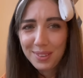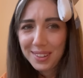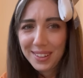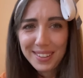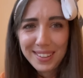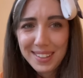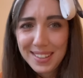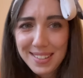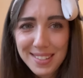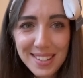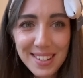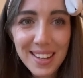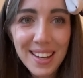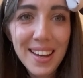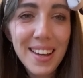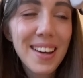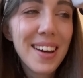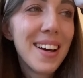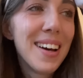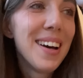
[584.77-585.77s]
for this
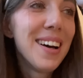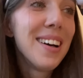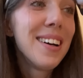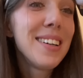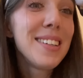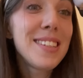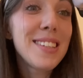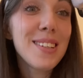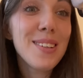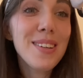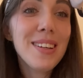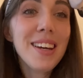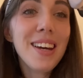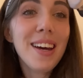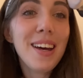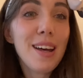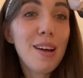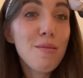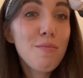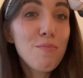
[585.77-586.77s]
so
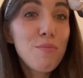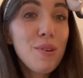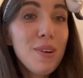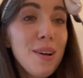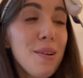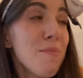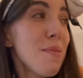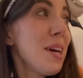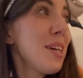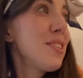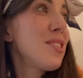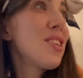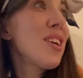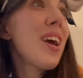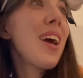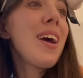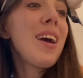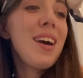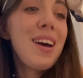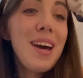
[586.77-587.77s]
yeah I'm pretty much
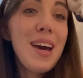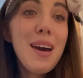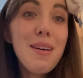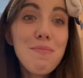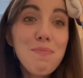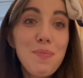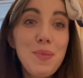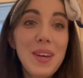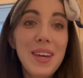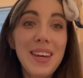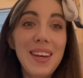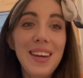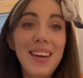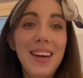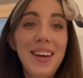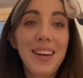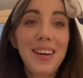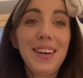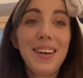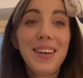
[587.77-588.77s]
happy
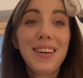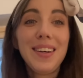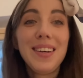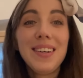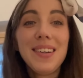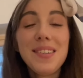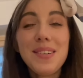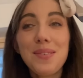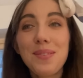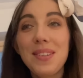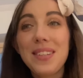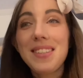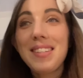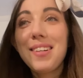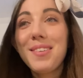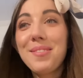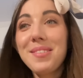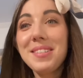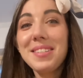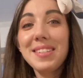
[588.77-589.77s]
with
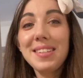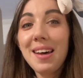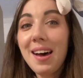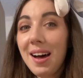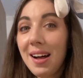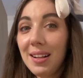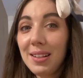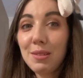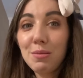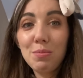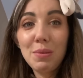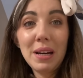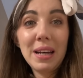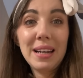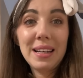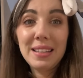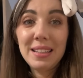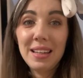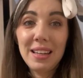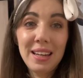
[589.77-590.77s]
the result,
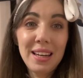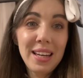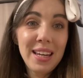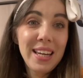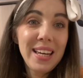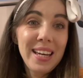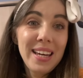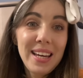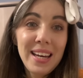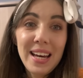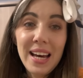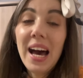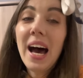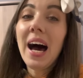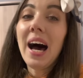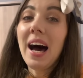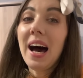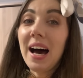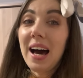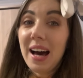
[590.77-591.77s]
but
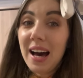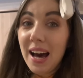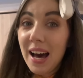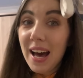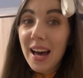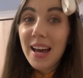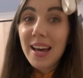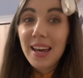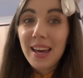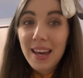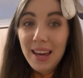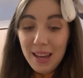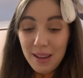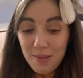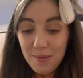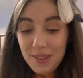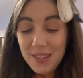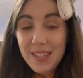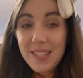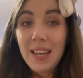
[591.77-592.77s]
I
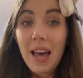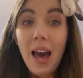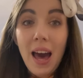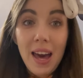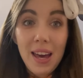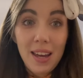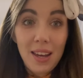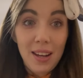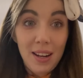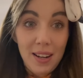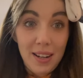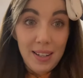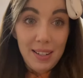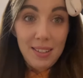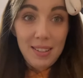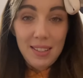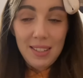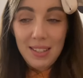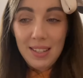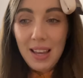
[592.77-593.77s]
am tired.
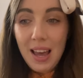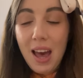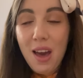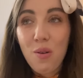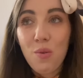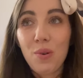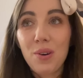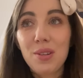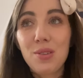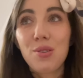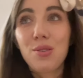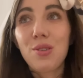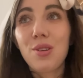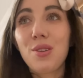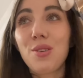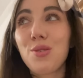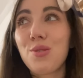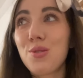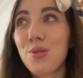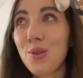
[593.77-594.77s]
I was
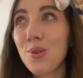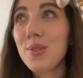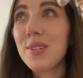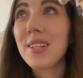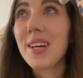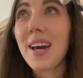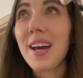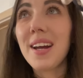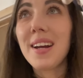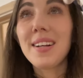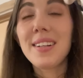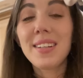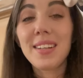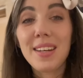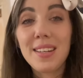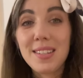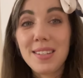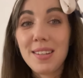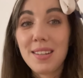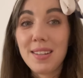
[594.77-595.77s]
so tired
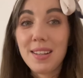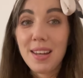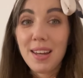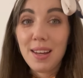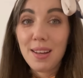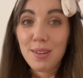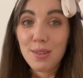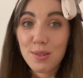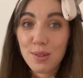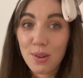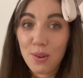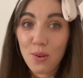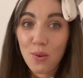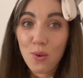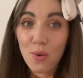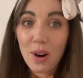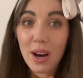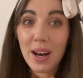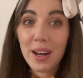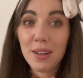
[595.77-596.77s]
yesterday,
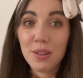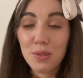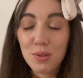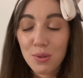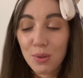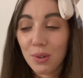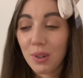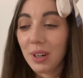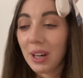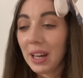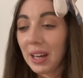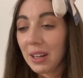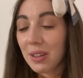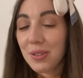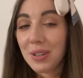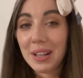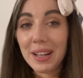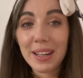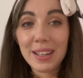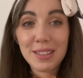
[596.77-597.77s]
so I took
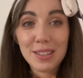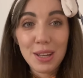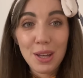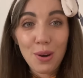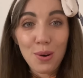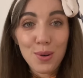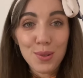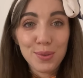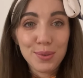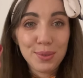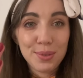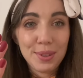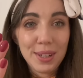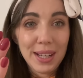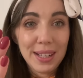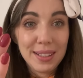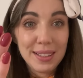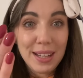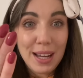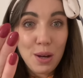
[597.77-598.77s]
actually a day off
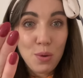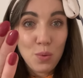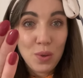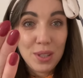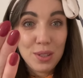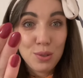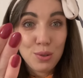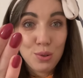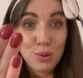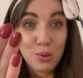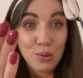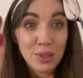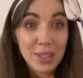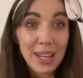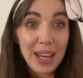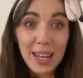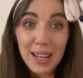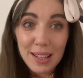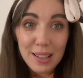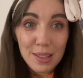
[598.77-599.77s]
and I went to do
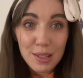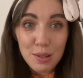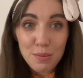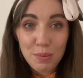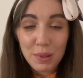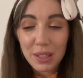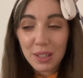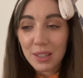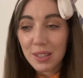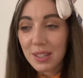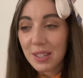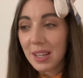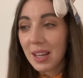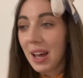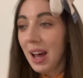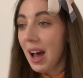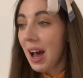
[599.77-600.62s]
nails because